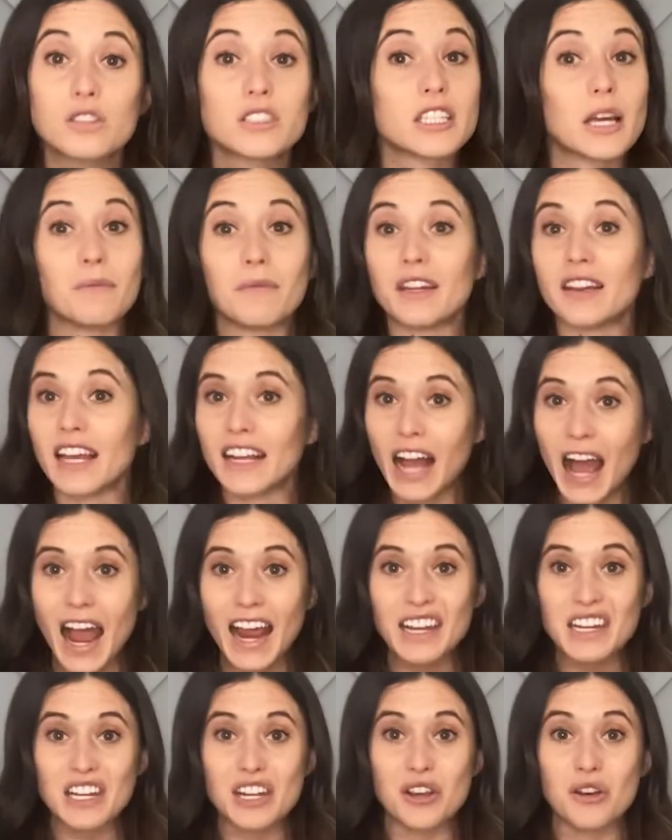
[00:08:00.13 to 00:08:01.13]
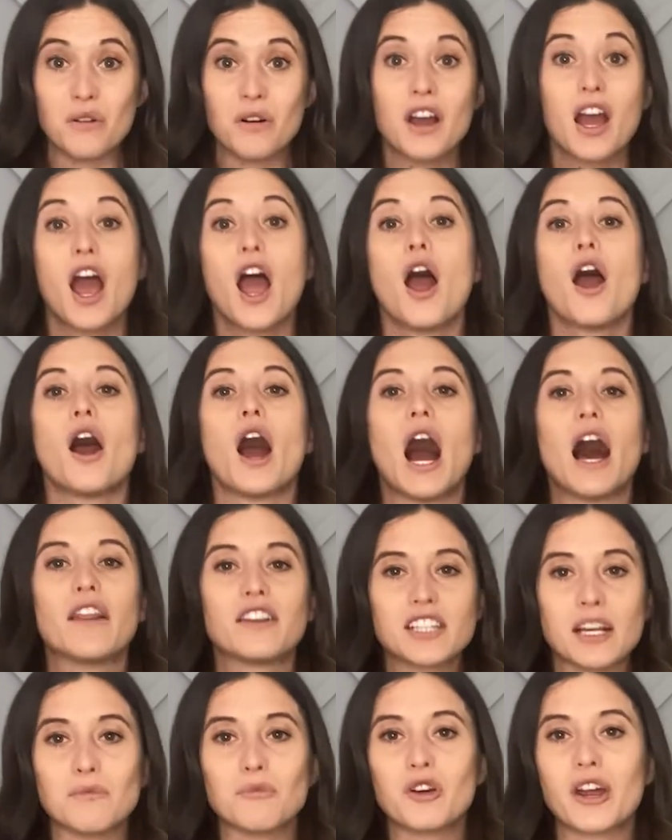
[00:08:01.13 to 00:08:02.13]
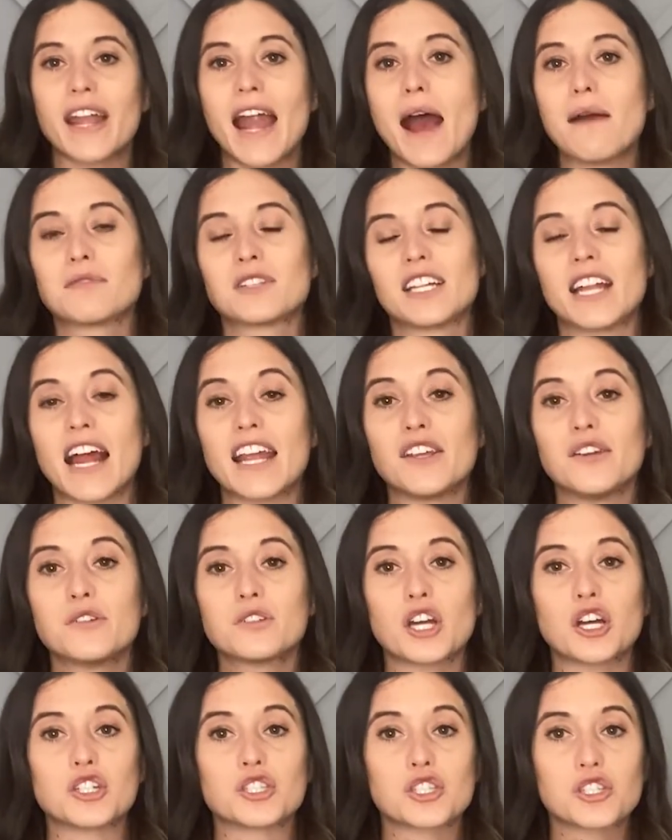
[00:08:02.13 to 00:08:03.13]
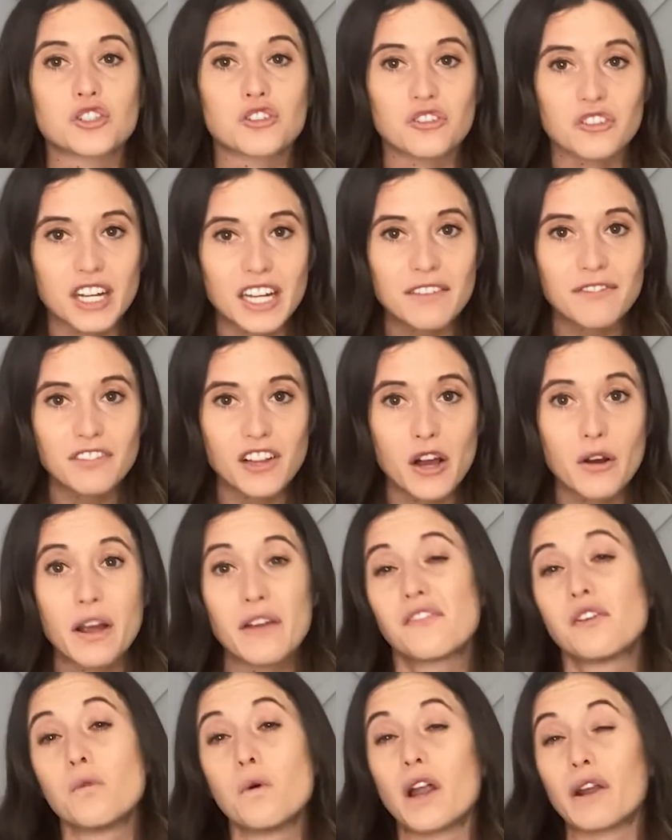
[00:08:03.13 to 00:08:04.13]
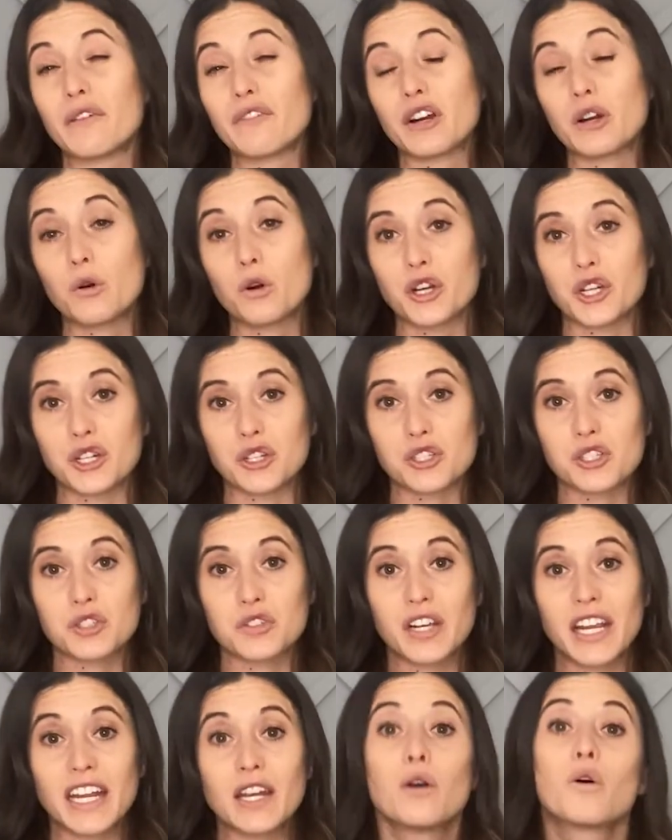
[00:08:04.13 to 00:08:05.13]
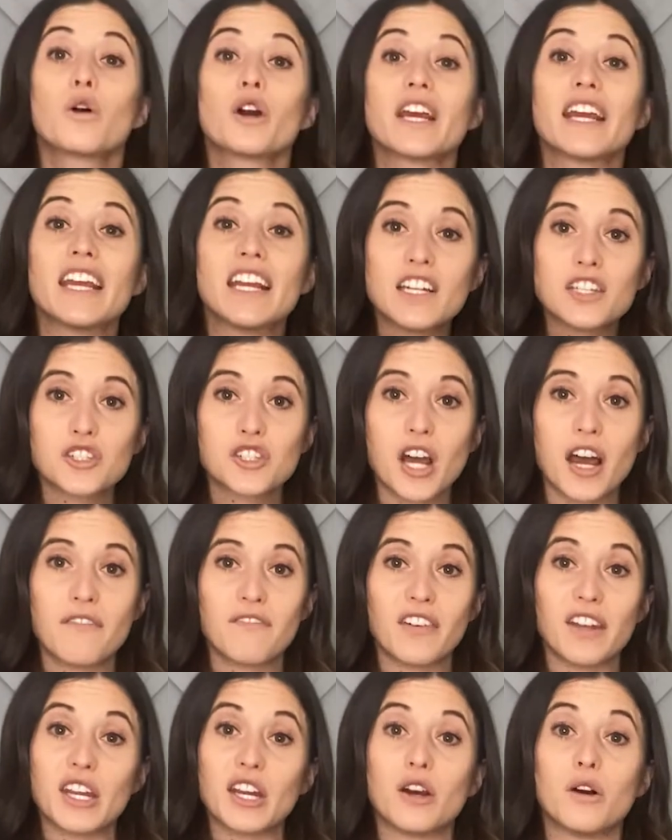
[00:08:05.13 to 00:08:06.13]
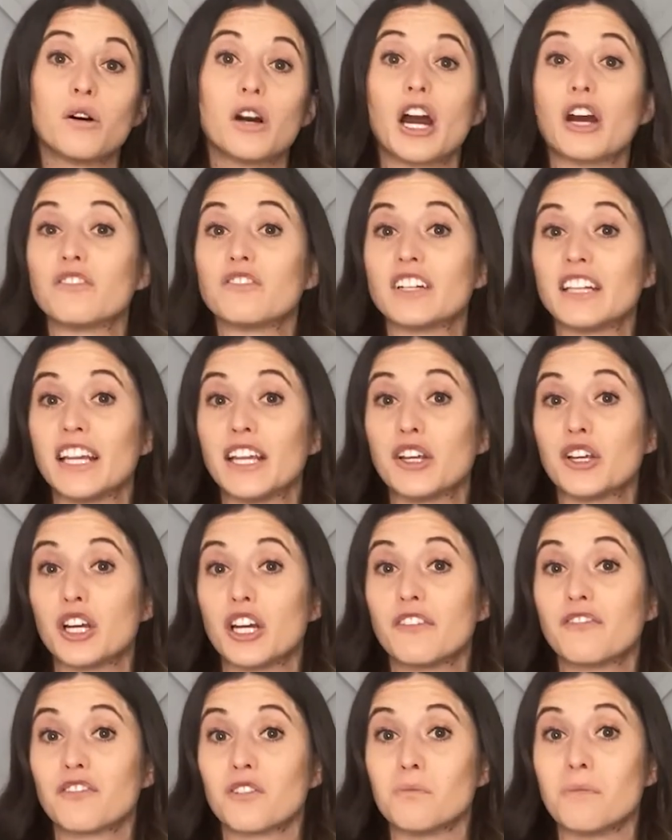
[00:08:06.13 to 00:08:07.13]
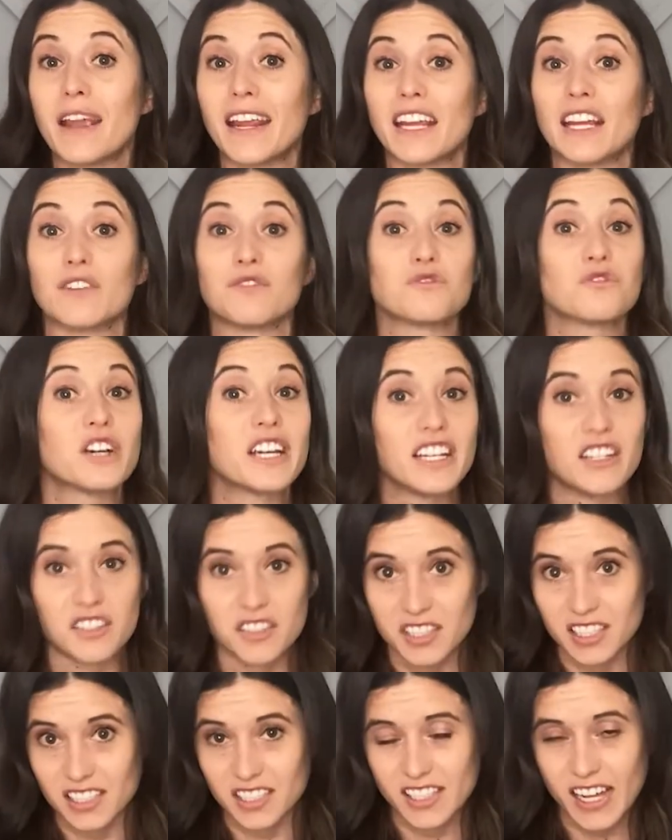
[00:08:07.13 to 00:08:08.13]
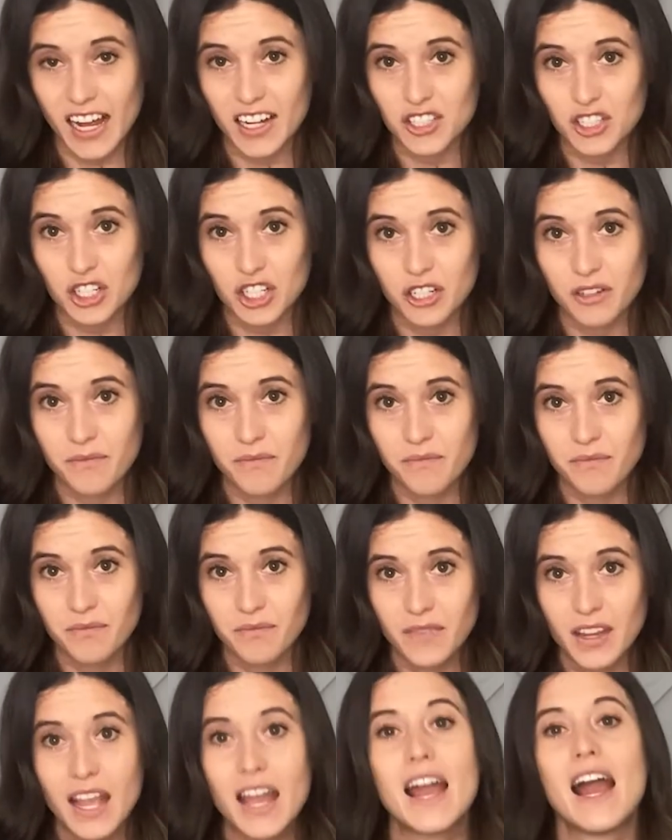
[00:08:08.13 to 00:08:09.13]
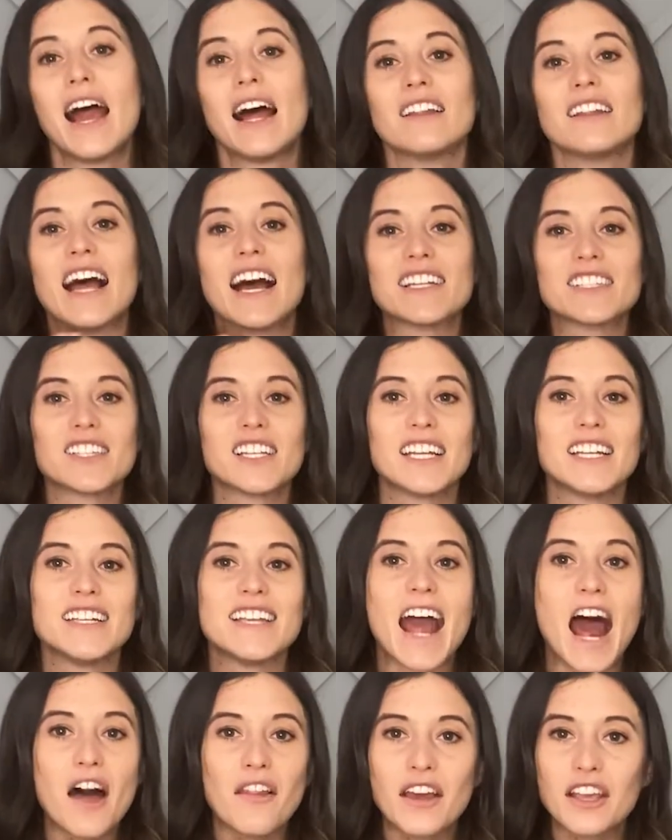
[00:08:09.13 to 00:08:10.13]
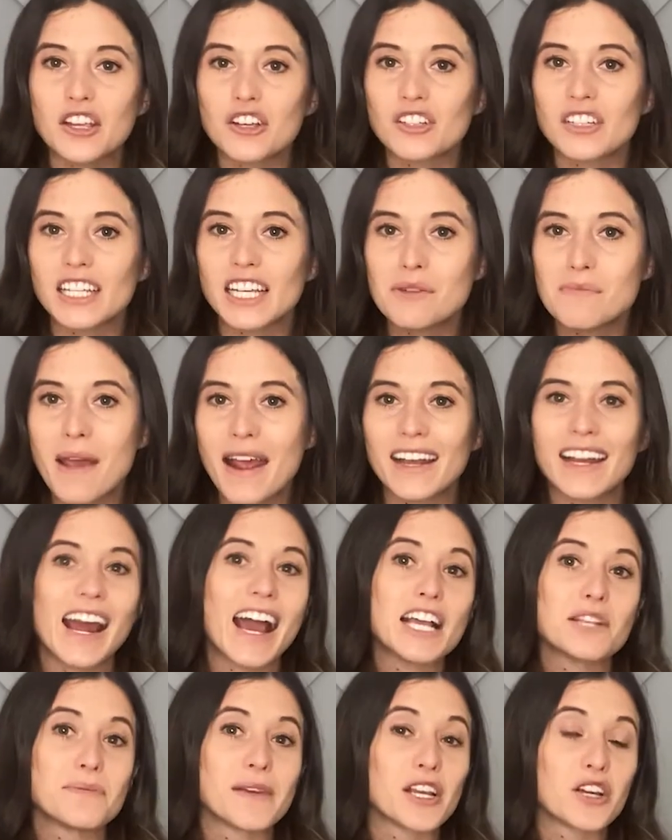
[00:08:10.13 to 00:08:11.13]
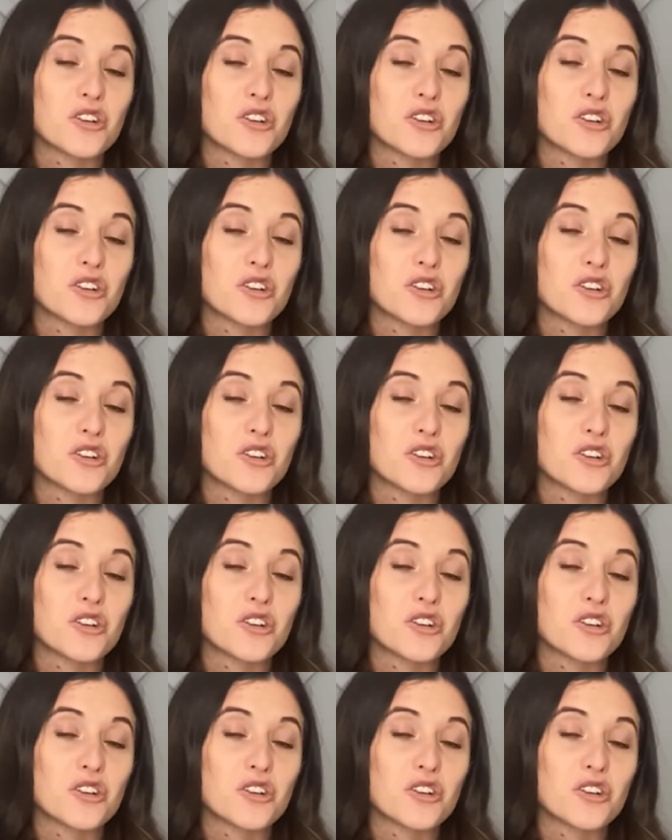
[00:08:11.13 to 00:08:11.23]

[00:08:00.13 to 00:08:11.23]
something like I do, some great apps that I use are ScreenFlow if you want to record your screen, or InShot video are really good for making reels and such. Lastly, now that your lead magnet has been